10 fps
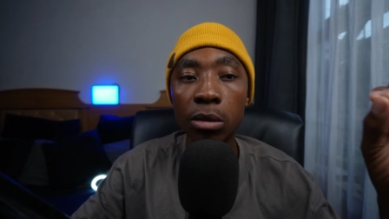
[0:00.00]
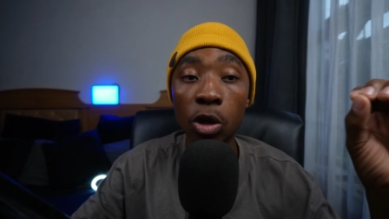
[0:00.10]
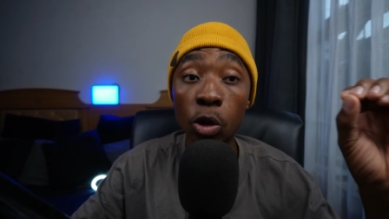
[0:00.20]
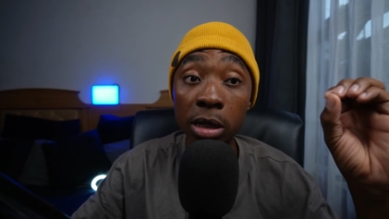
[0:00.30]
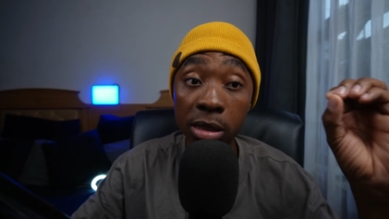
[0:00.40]

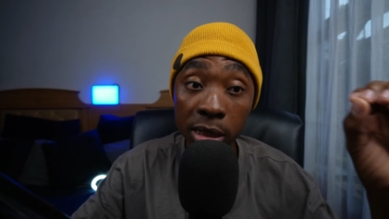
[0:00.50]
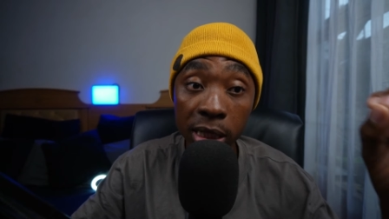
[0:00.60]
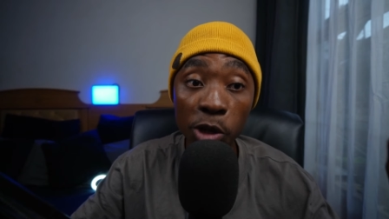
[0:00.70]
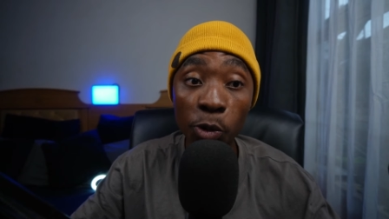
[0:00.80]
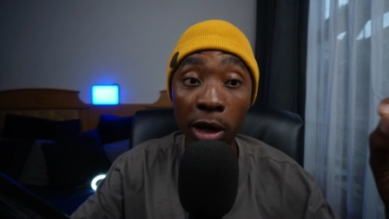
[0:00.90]
you can
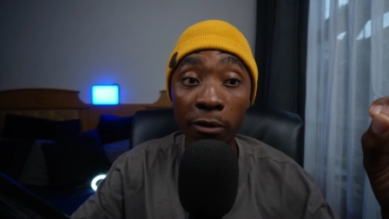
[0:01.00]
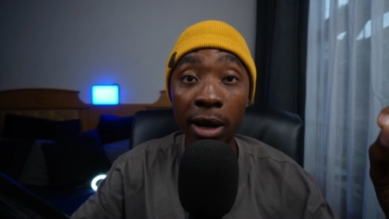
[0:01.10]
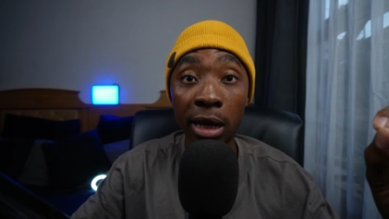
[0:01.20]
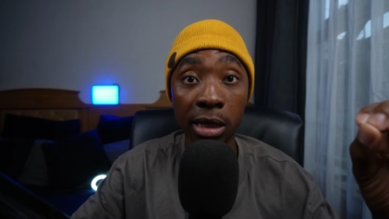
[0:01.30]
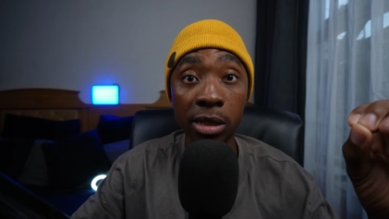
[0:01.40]
see whenever
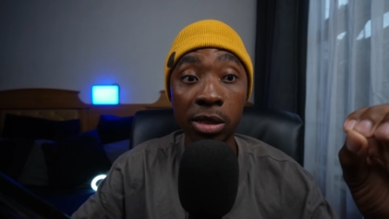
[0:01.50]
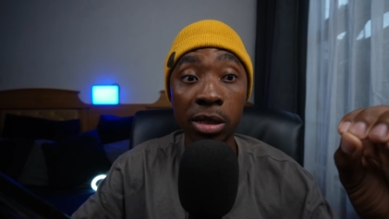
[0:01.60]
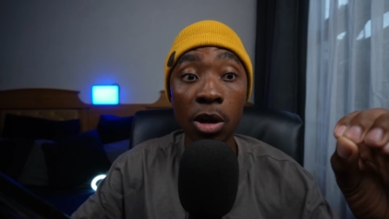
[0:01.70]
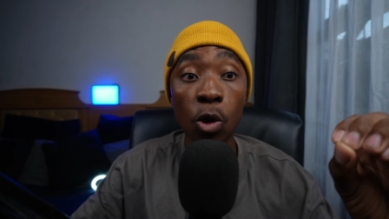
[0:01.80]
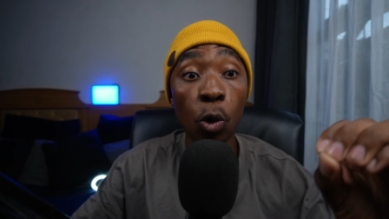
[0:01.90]
he's
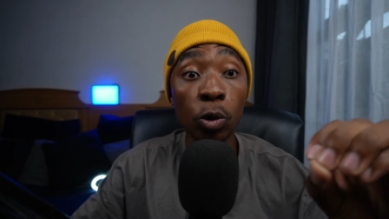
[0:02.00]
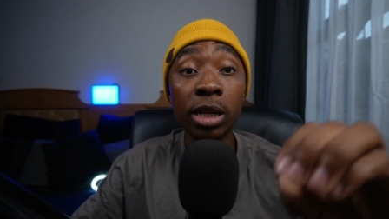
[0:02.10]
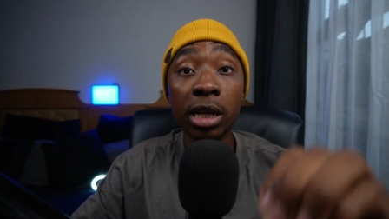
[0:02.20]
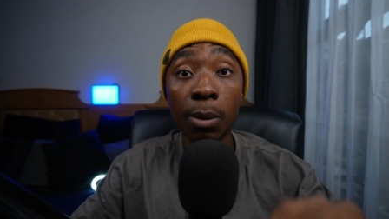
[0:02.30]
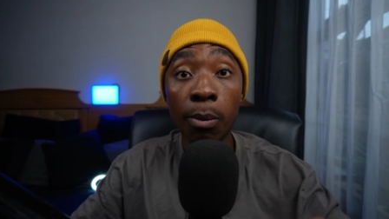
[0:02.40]

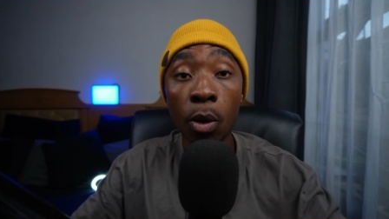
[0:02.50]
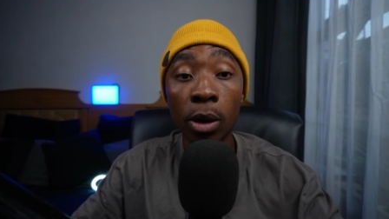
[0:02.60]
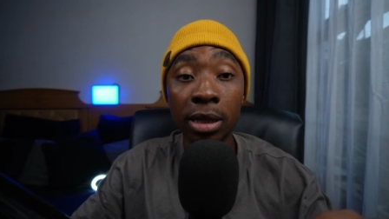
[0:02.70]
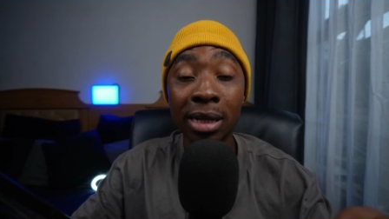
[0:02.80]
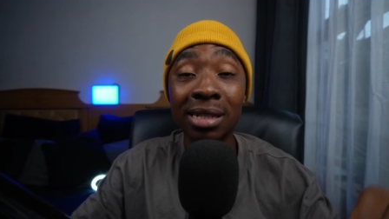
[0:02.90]
holding the ball,
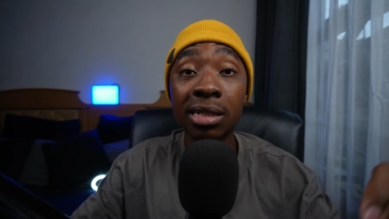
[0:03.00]
he's